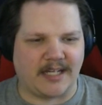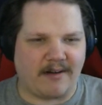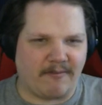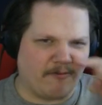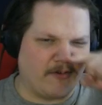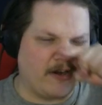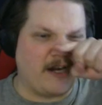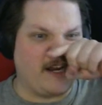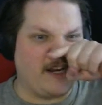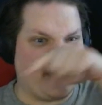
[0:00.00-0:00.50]
a
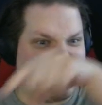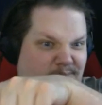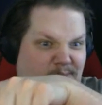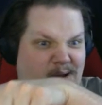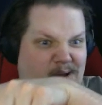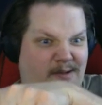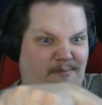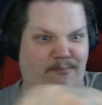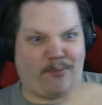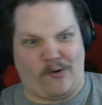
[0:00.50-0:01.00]
really
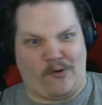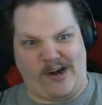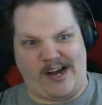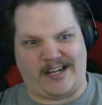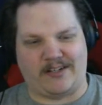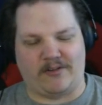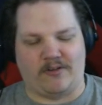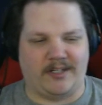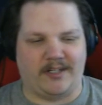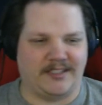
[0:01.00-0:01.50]
big prick
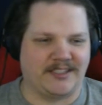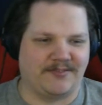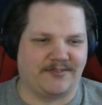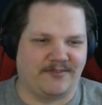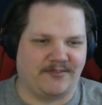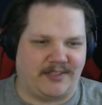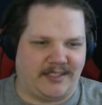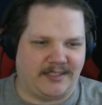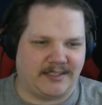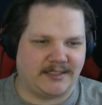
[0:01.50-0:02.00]
on its
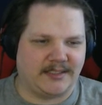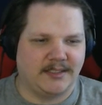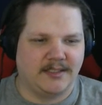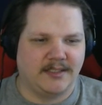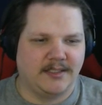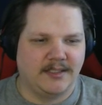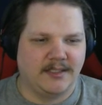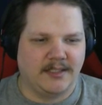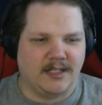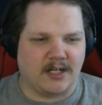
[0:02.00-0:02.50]
face.
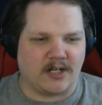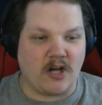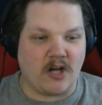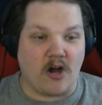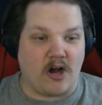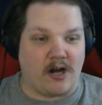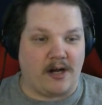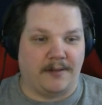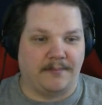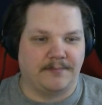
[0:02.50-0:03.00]
A
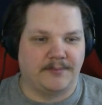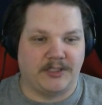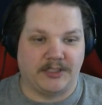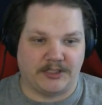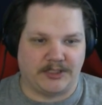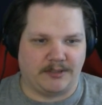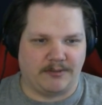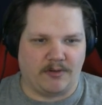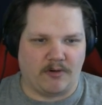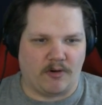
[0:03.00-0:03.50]
car. Just
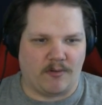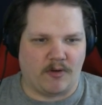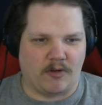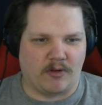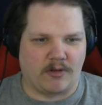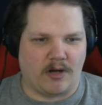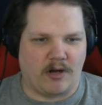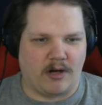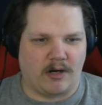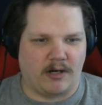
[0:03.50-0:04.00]
a normal
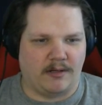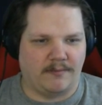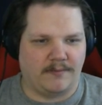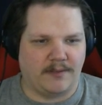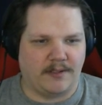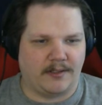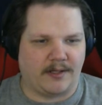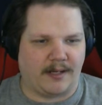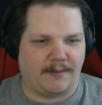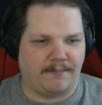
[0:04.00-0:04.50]
car.
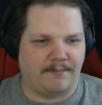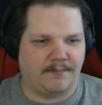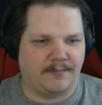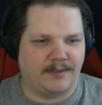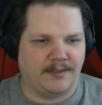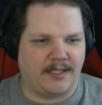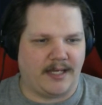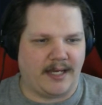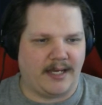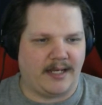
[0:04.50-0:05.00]
Okay.
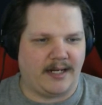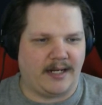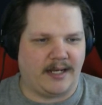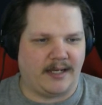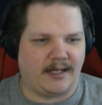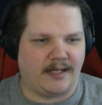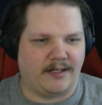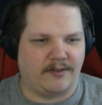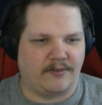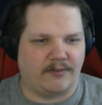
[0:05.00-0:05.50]
That I, I see
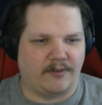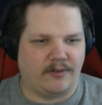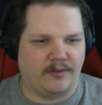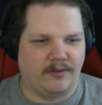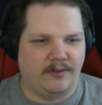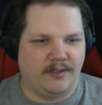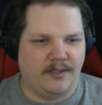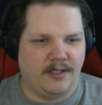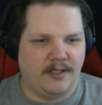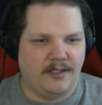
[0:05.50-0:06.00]
can circle.
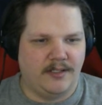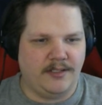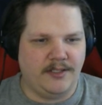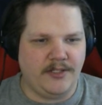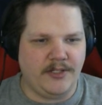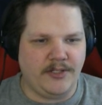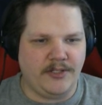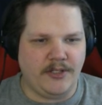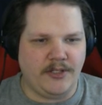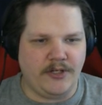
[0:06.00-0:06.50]
Throw.
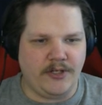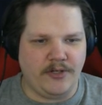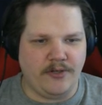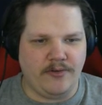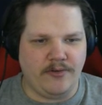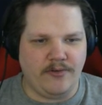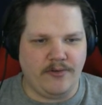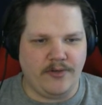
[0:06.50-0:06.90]
Or